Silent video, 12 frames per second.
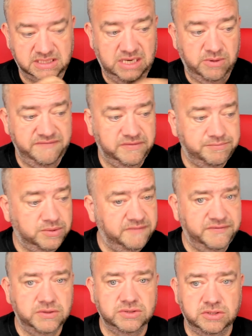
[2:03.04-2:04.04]
However, both
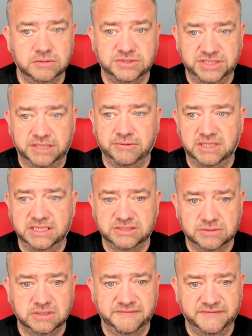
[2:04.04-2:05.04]
of those clubs genuinely are
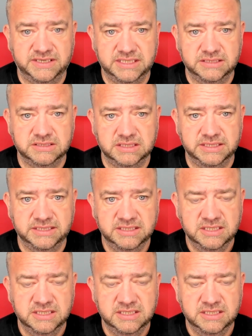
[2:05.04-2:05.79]
struggling financially.